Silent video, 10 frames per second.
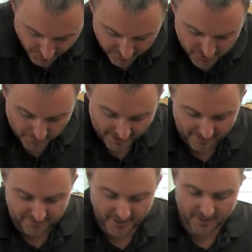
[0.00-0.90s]
So we
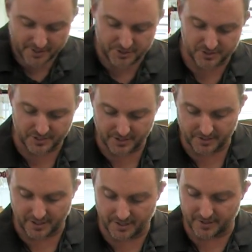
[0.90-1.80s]
have just
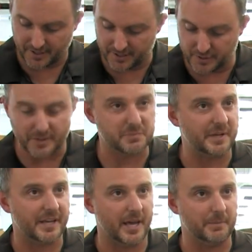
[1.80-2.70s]
a
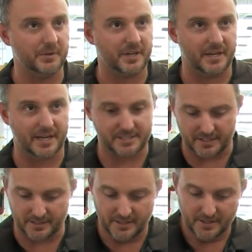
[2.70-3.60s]
USB cable
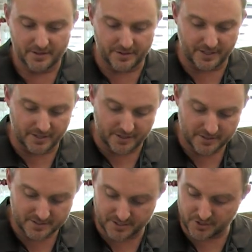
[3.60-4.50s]
connecting the
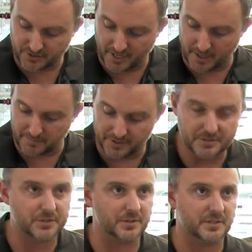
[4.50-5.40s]
digital camera
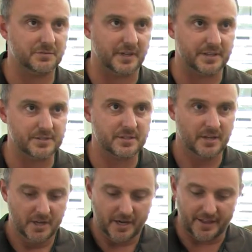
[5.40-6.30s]
to the device,
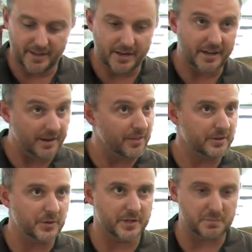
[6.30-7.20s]
and then another
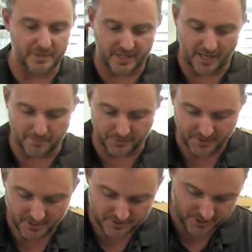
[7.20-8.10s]
USB cable
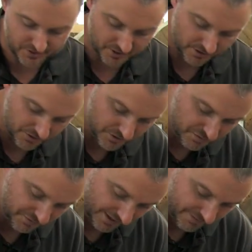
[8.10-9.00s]
just to
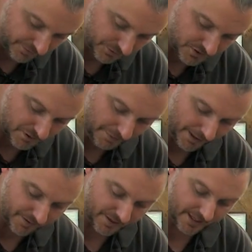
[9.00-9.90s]
use 5 volts to
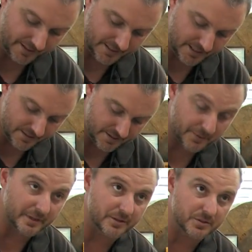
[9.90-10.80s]
power the LEDs that
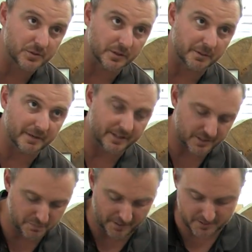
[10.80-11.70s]
we use to illuminate
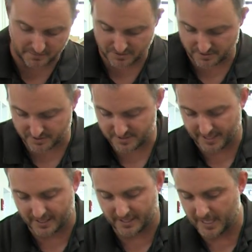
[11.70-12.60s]
the specimen. So this
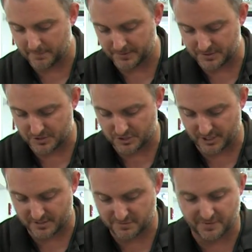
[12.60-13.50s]
second cable is
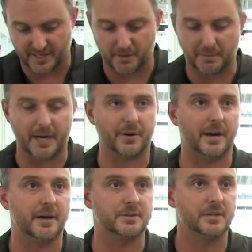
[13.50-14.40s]
just feeding power
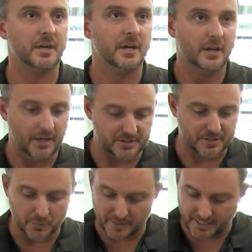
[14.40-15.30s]
out. And
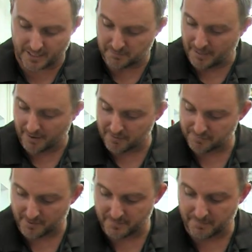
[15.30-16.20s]
so we get power
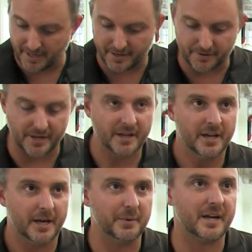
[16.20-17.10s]
from the battery,
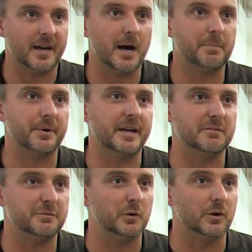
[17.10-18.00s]
and we can
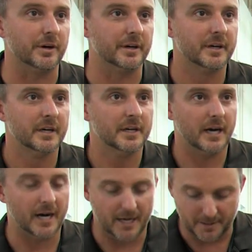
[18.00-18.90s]
operate for,
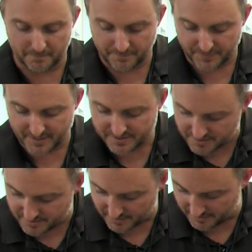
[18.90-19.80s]
this
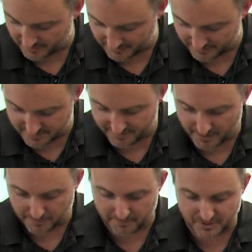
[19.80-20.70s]
is our little
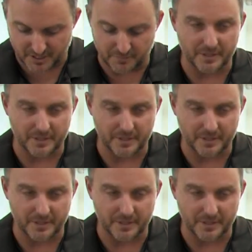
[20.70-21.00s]
developer machine.